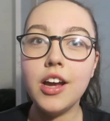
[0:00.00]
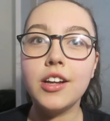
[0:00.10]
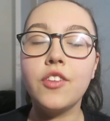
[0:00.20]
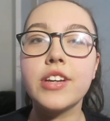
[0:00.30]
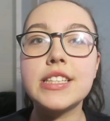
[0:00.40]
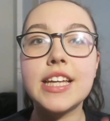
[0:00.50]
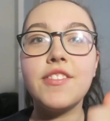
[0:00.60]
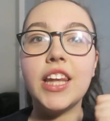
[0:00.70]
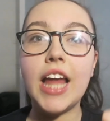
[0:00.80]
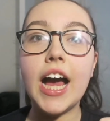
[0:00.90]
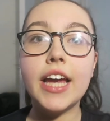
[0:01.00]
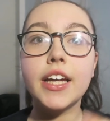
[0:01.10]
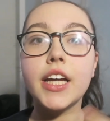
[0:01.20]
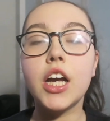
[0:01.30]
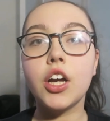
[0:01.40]
don't forget to give a
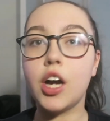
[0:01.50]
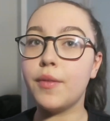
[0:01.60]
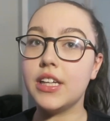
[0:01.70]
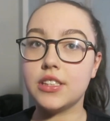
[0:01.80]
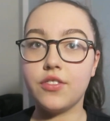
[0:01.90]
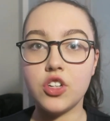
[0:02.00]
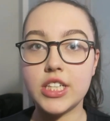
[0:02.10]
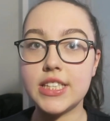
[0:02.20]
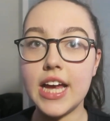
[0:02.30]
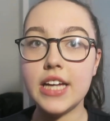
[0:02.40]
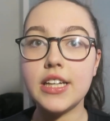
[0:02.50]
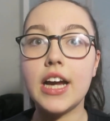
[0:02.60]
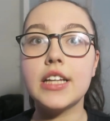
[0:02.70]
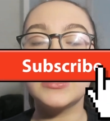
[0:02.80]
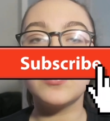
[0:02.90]
like comment as I've already said
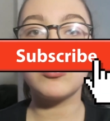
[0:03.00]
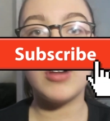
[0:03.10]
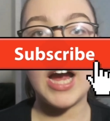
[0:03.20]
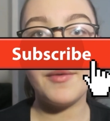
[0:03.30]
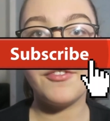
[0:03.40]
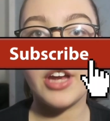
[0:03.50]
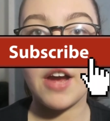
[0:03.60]
and subscribe if you